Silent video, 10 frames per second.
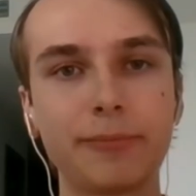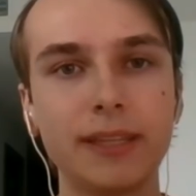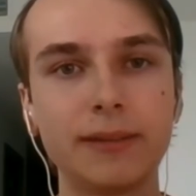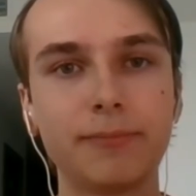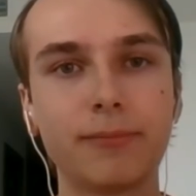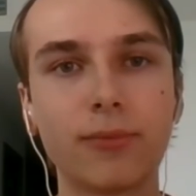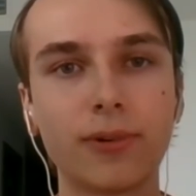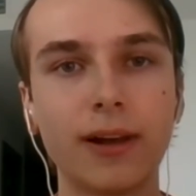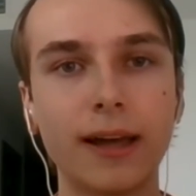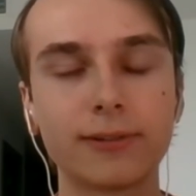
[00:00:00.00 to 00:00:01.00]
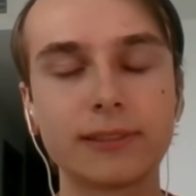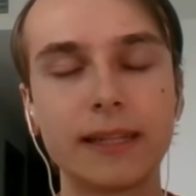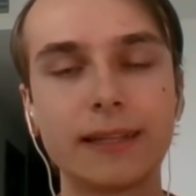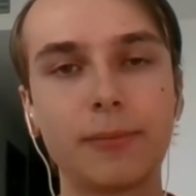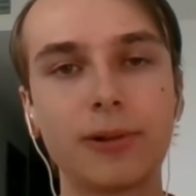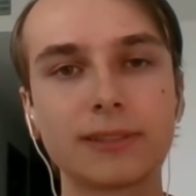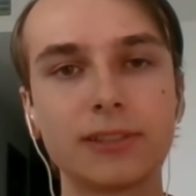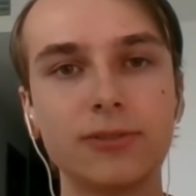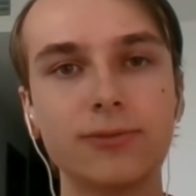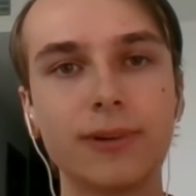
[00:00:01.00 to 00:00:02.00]
be more understandable
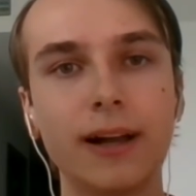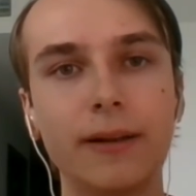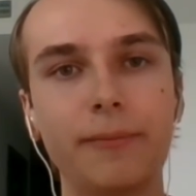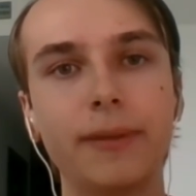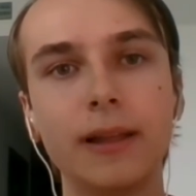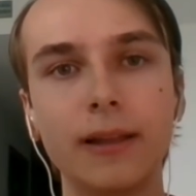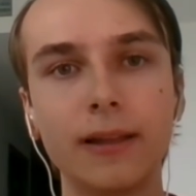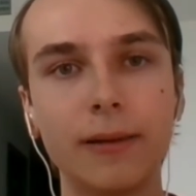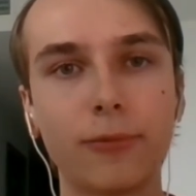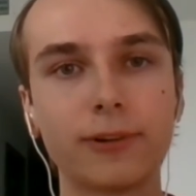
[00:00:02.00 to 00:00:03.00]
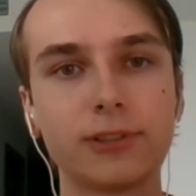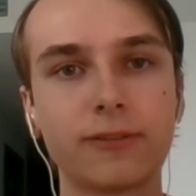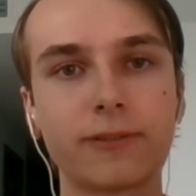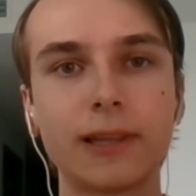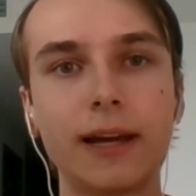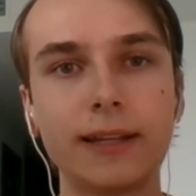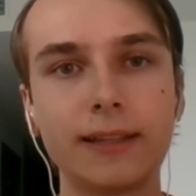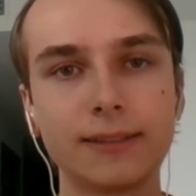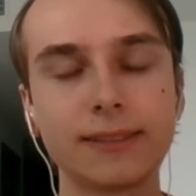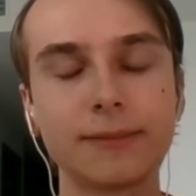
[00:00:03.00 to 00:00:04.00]
to a more general
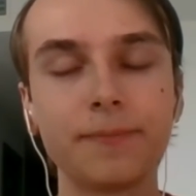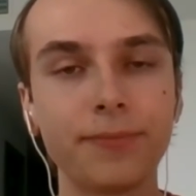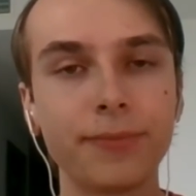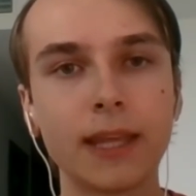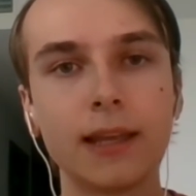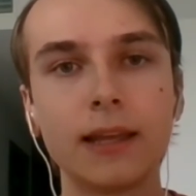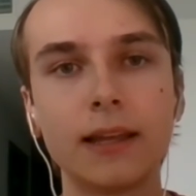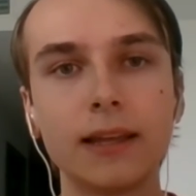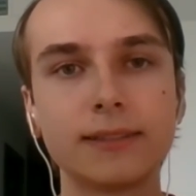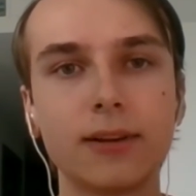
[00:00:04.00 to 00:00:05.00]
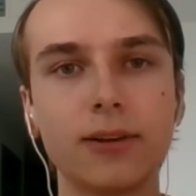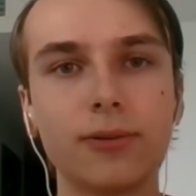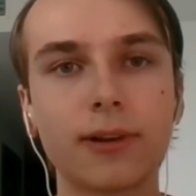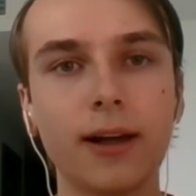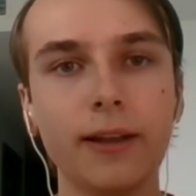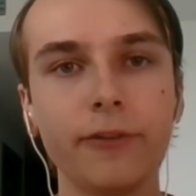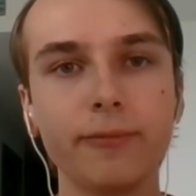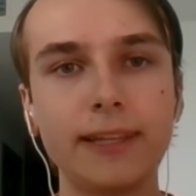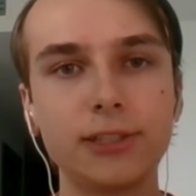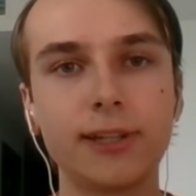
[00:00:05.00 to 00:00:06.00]
audience. So
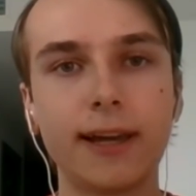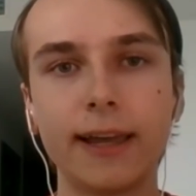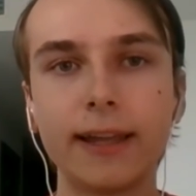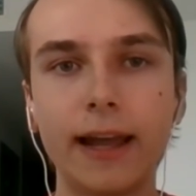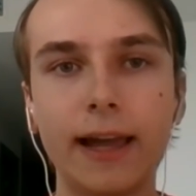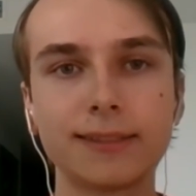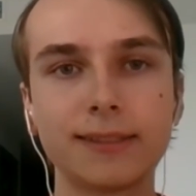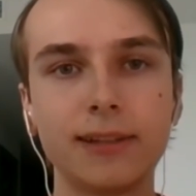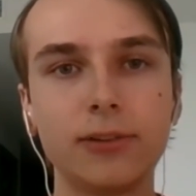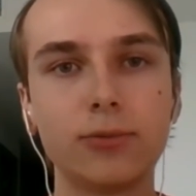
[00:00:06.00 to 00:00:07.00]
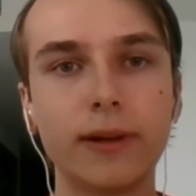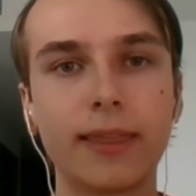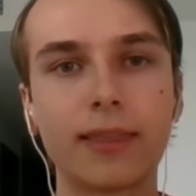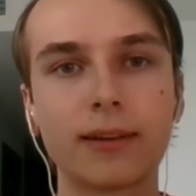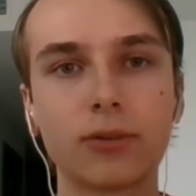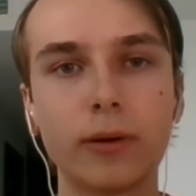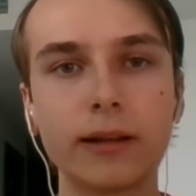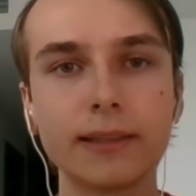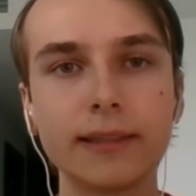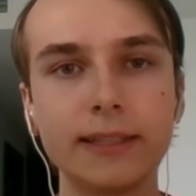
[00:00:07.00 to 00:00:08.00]
confirmation height has to do with
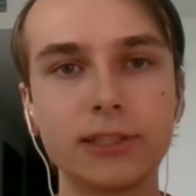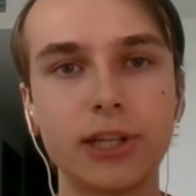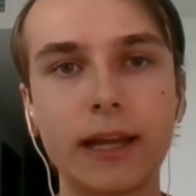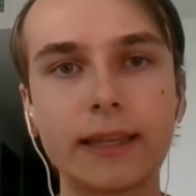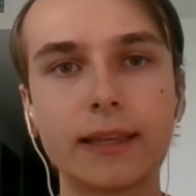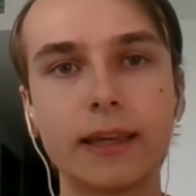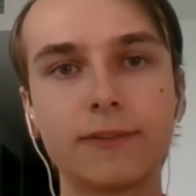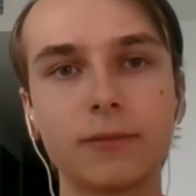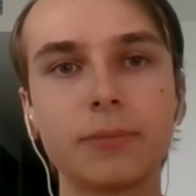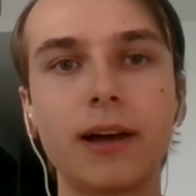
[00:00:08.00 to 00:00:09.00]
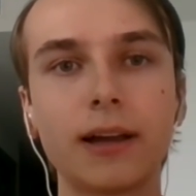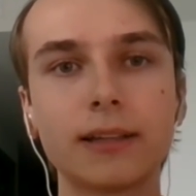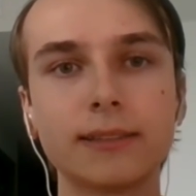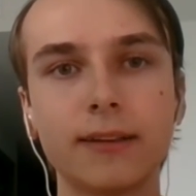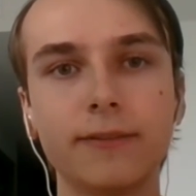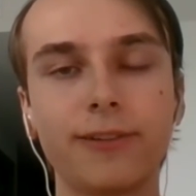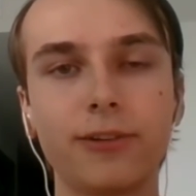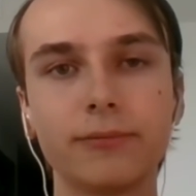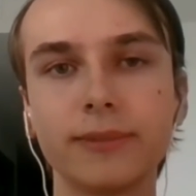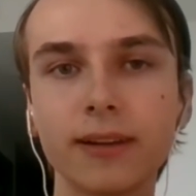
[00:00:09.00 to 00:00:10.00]
quickly checking if a block is
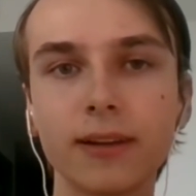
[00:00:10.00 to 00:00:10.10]
confirmed.